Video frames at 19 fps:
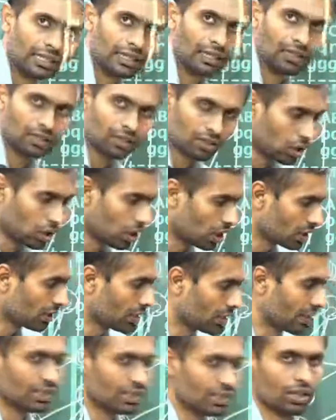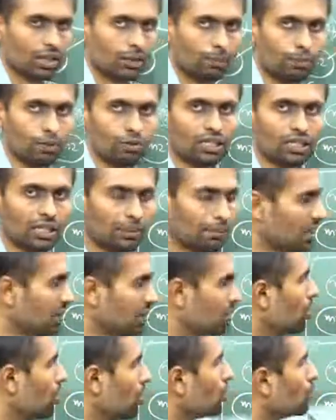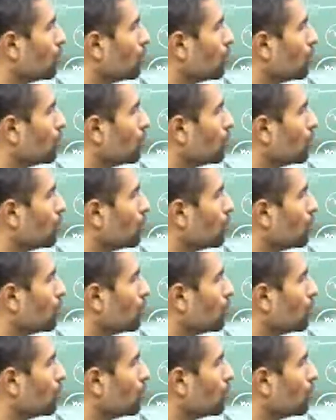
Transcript: a cross relation approach, that means